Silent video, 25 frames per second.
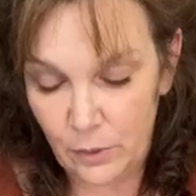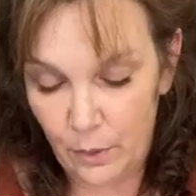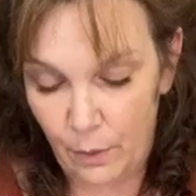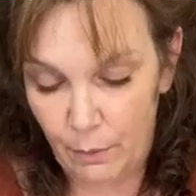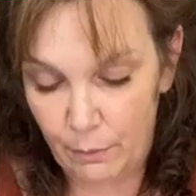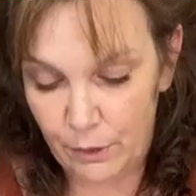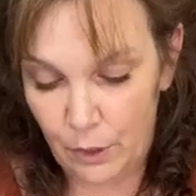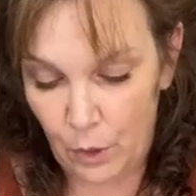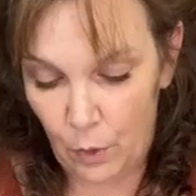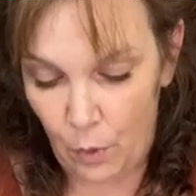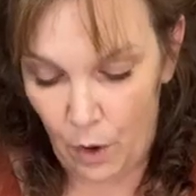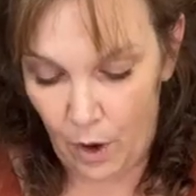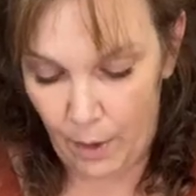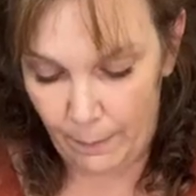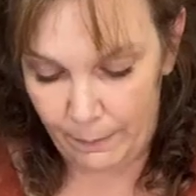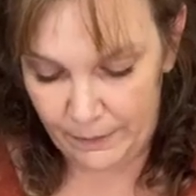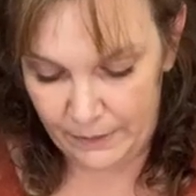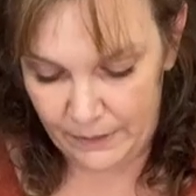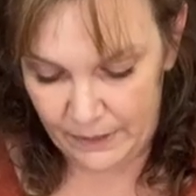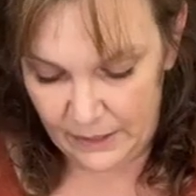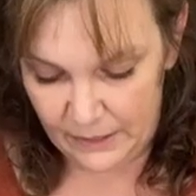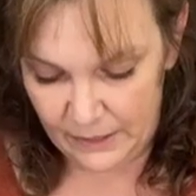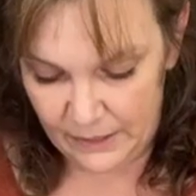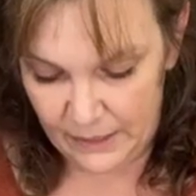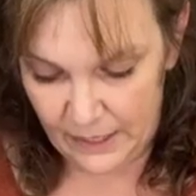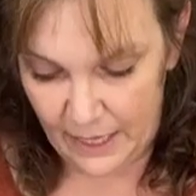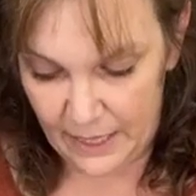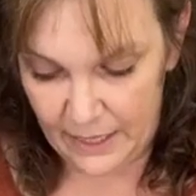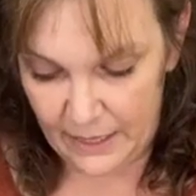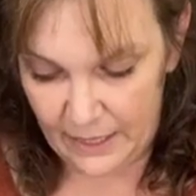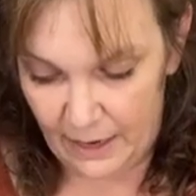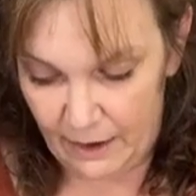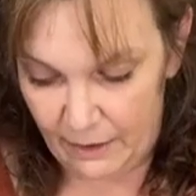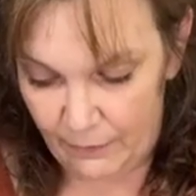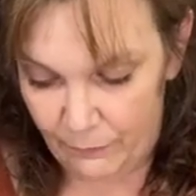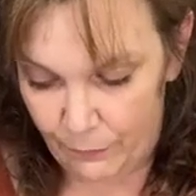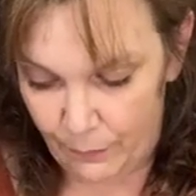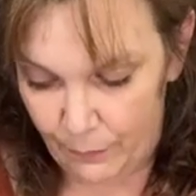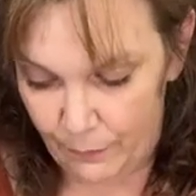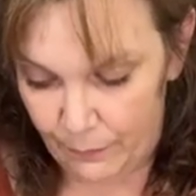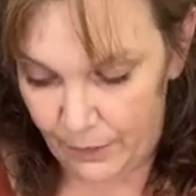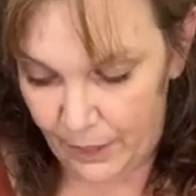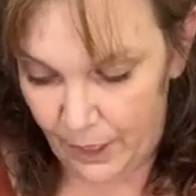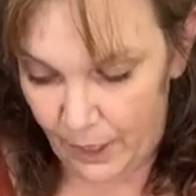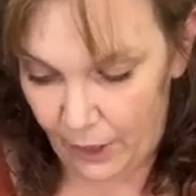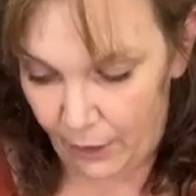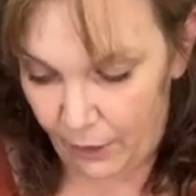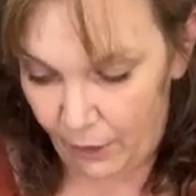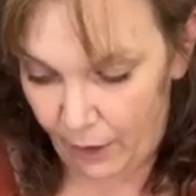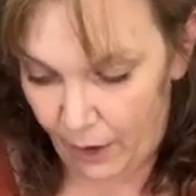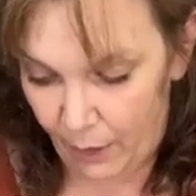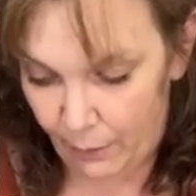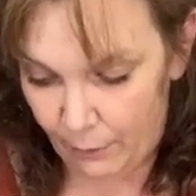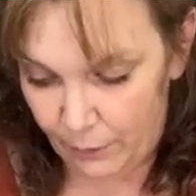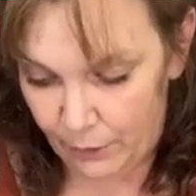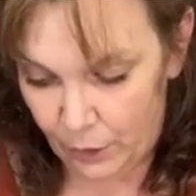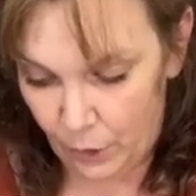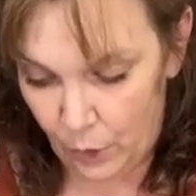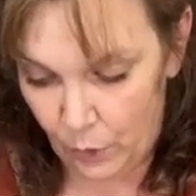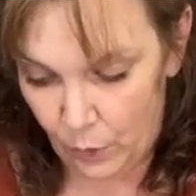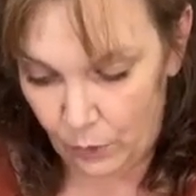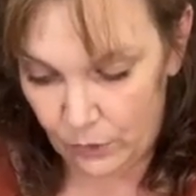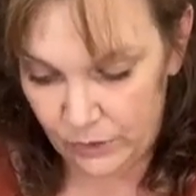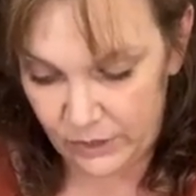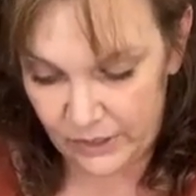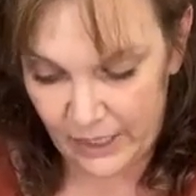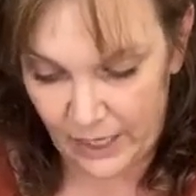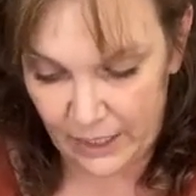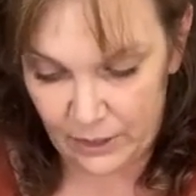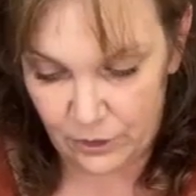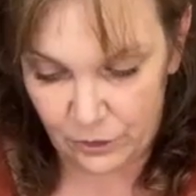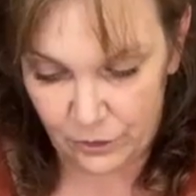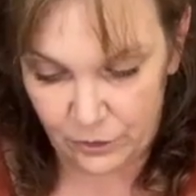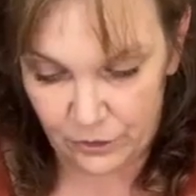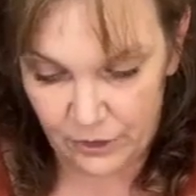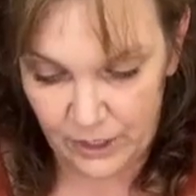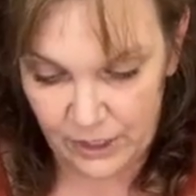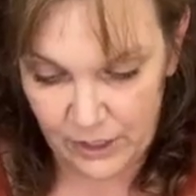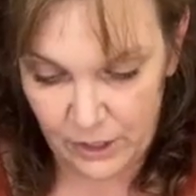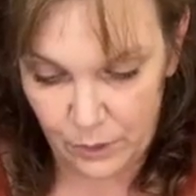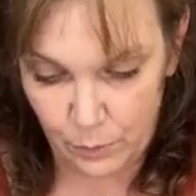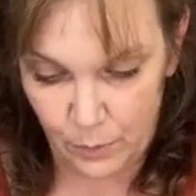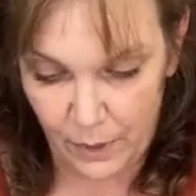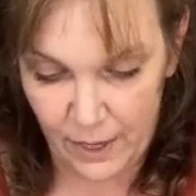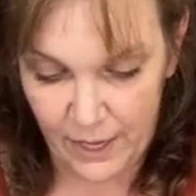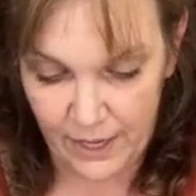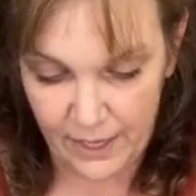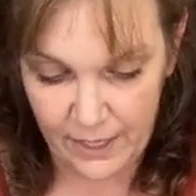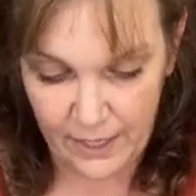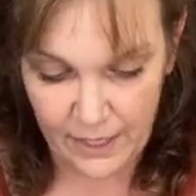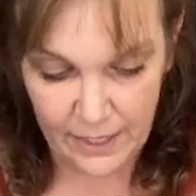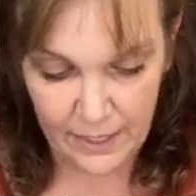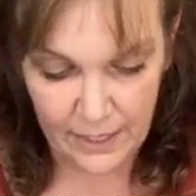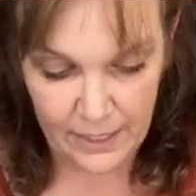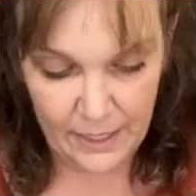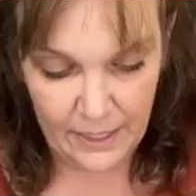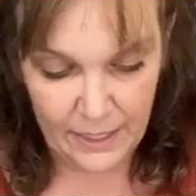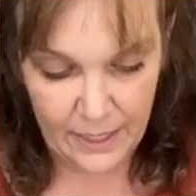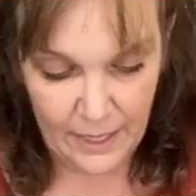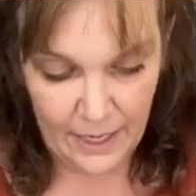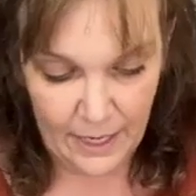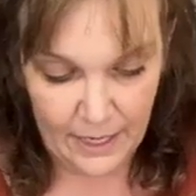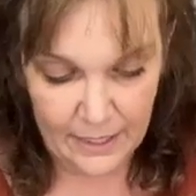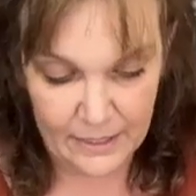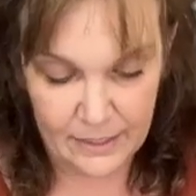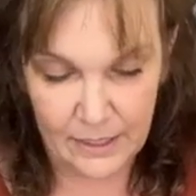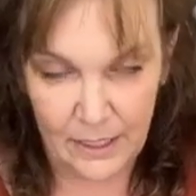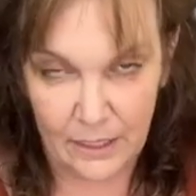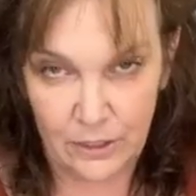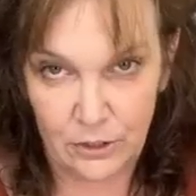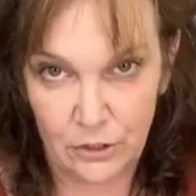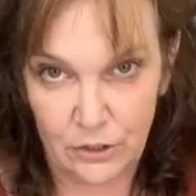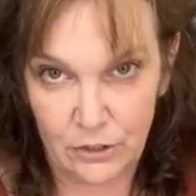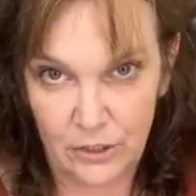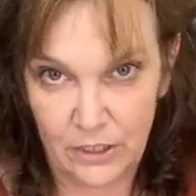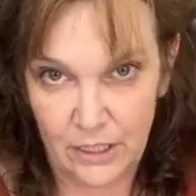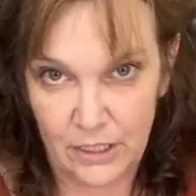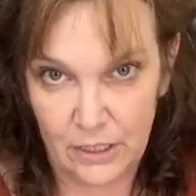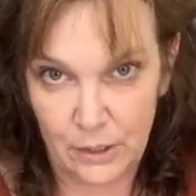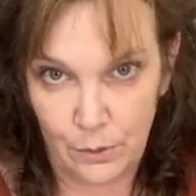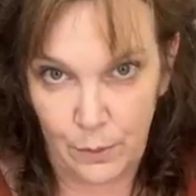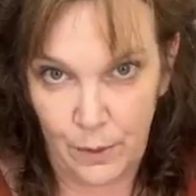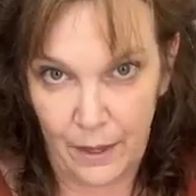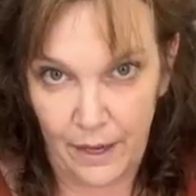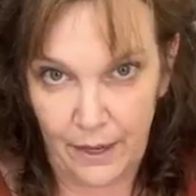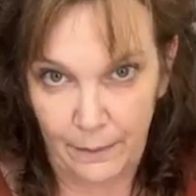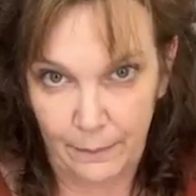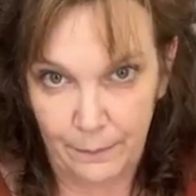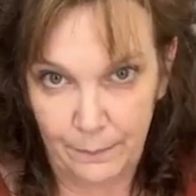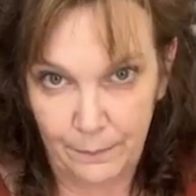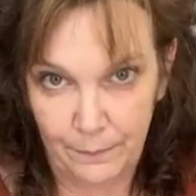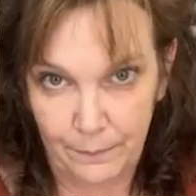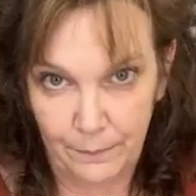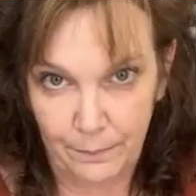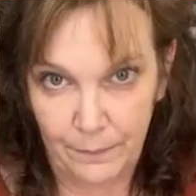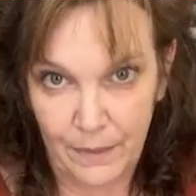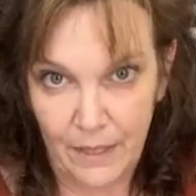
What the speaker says: So I would go opposites. And then from there, I would go centered this way and centered this way.